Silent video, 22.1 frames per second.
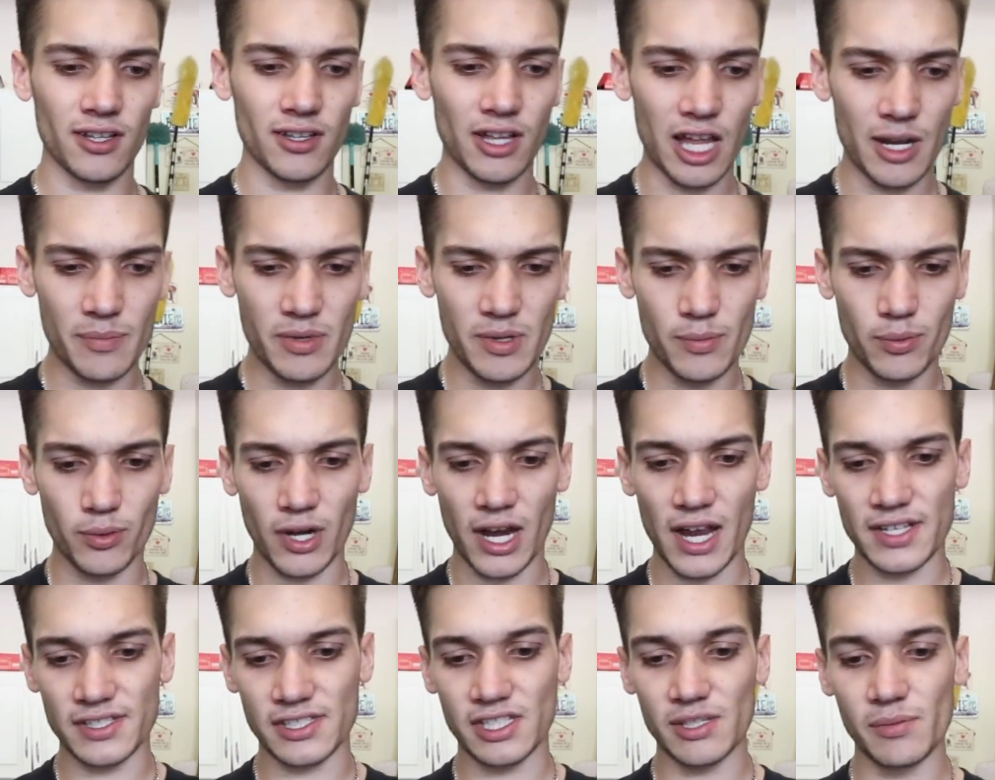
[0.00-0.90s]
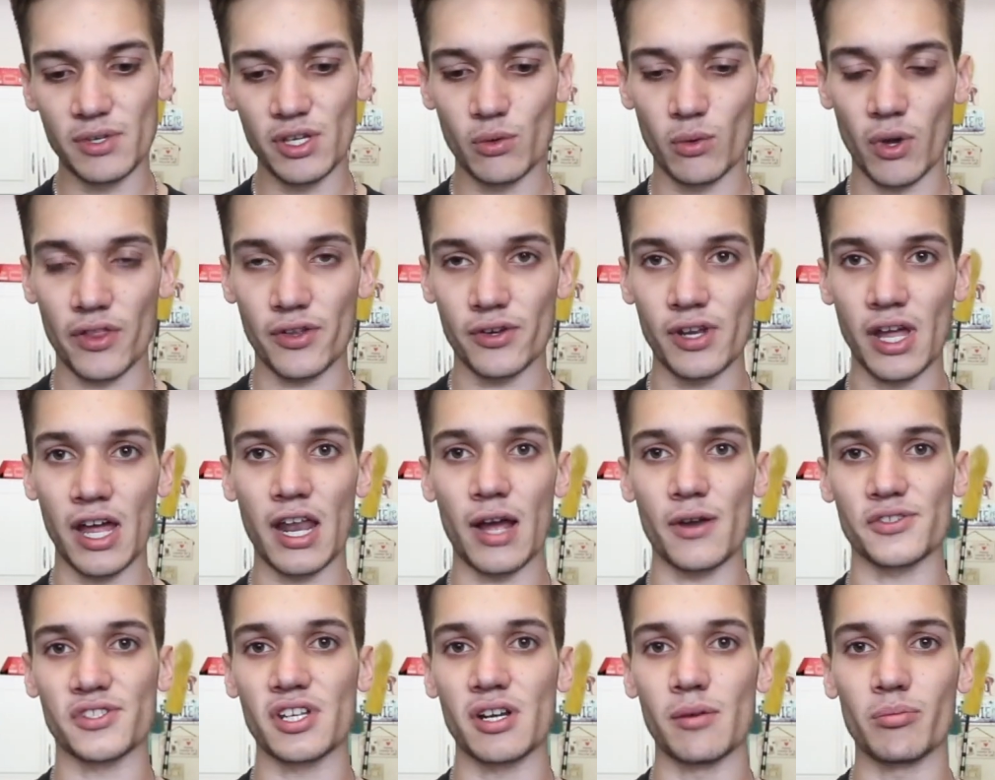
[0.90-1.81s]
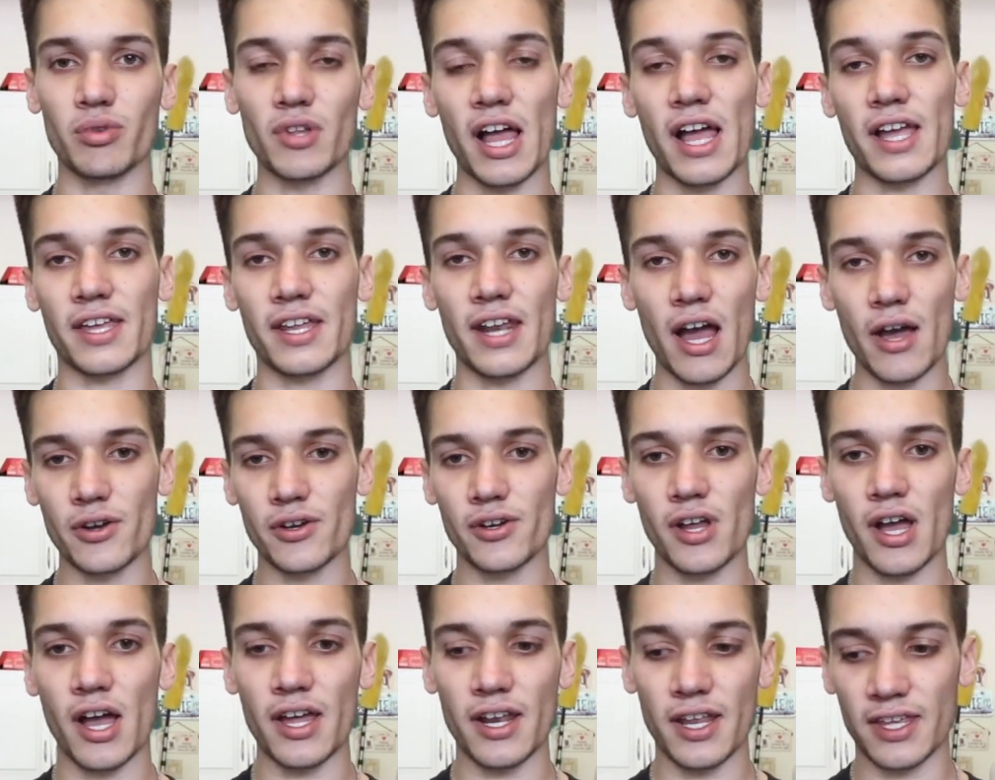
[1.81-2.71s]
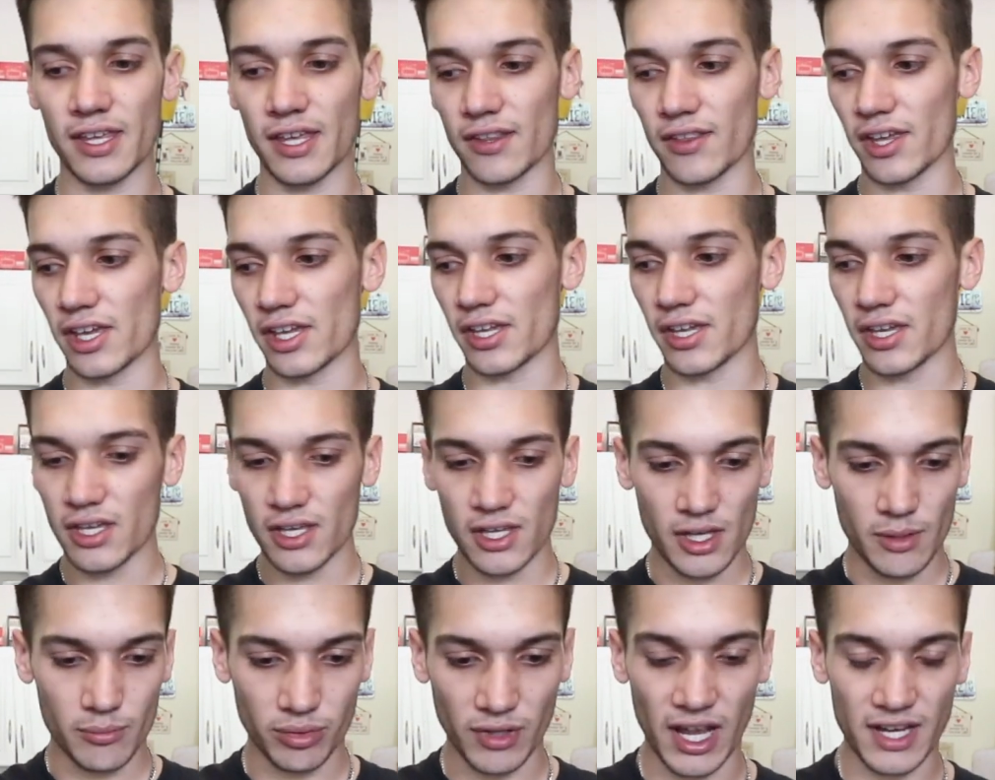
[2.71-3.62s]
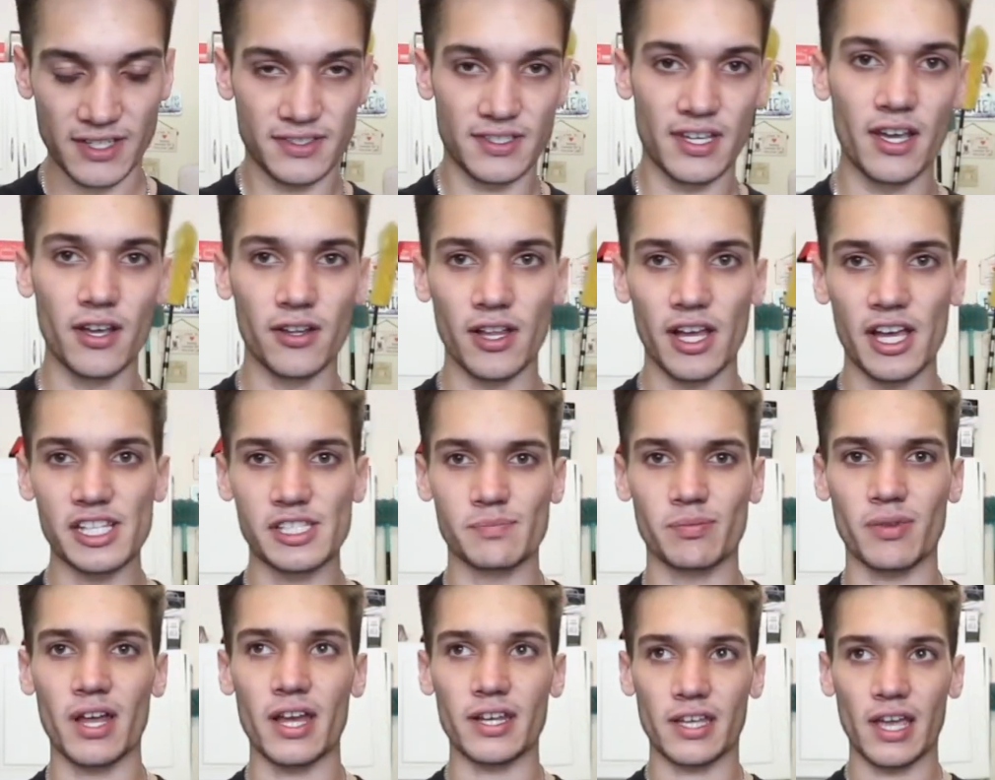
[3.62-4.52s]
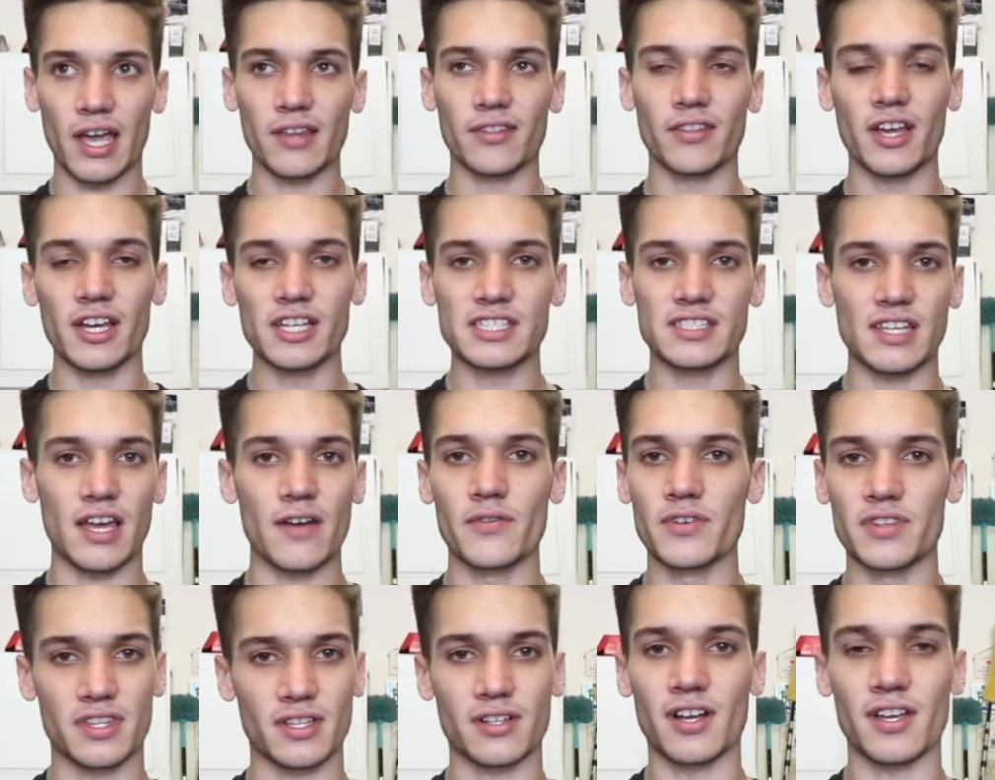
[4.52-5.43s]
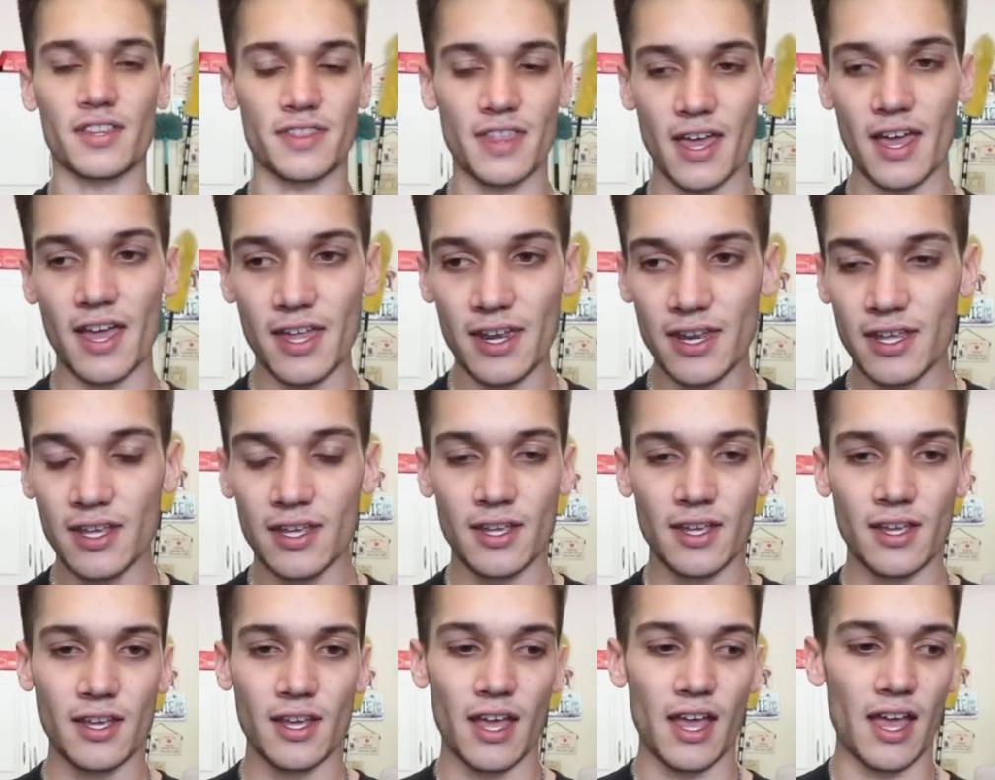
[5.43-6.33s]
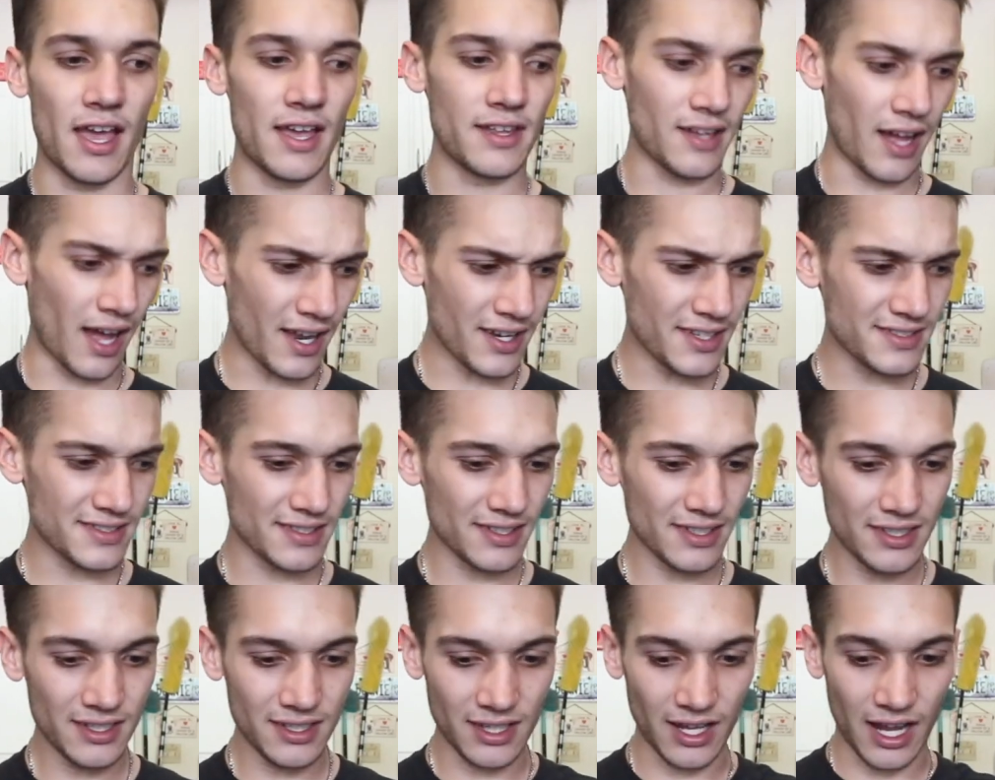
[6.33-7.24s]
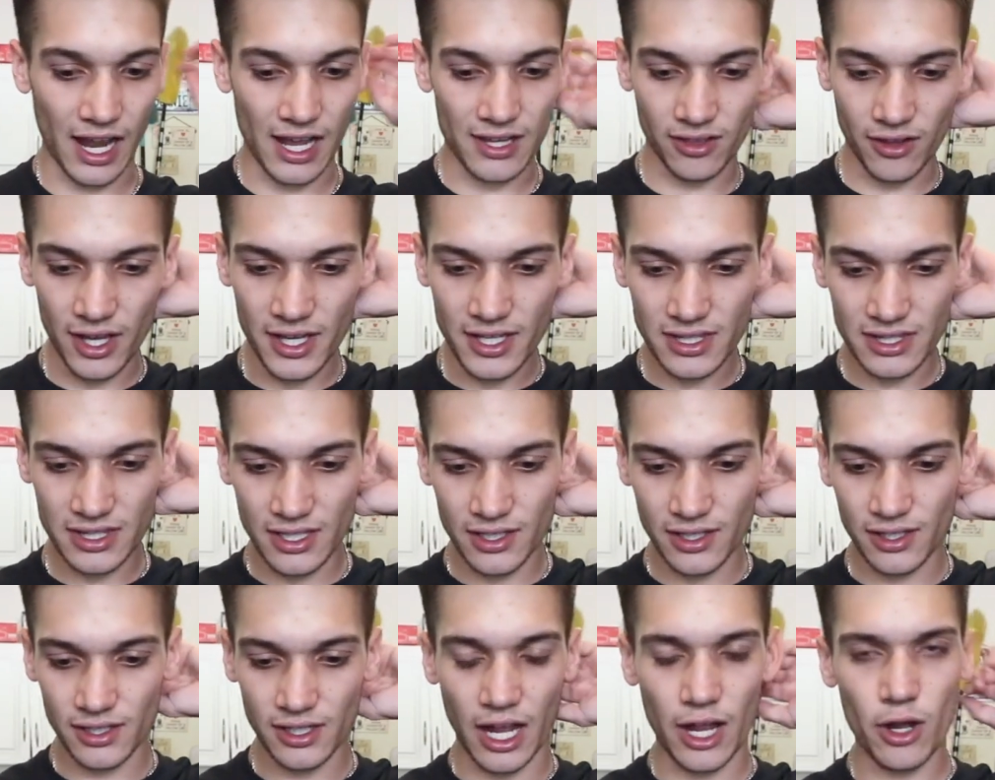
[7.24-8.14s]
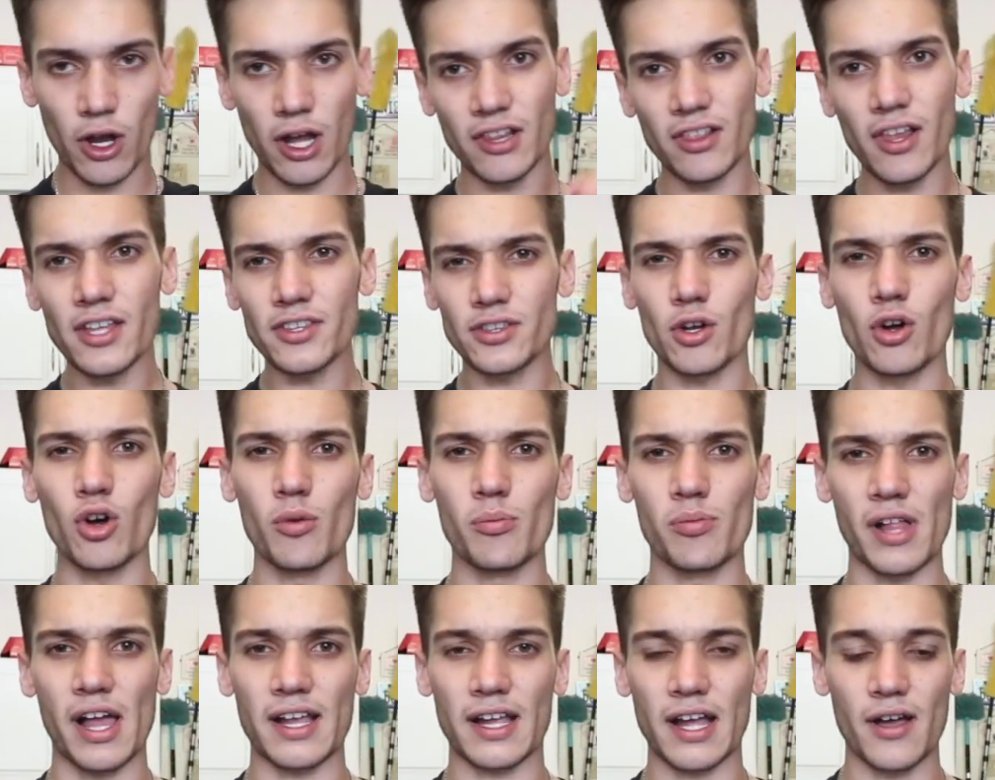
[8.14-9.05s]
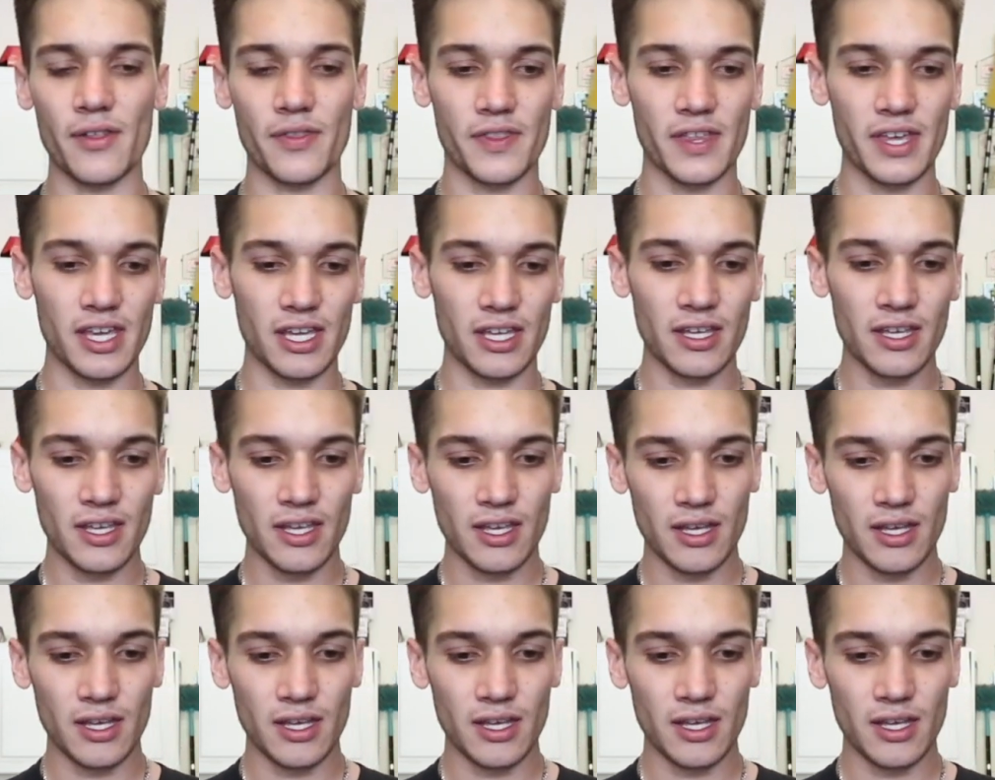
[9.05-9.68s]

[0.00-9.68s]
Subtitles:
a lot of people were asking me whether or not I was going to black it out or not and get like black taillights, black headlights, everything like that. And honestly, I like the whole blackout thing,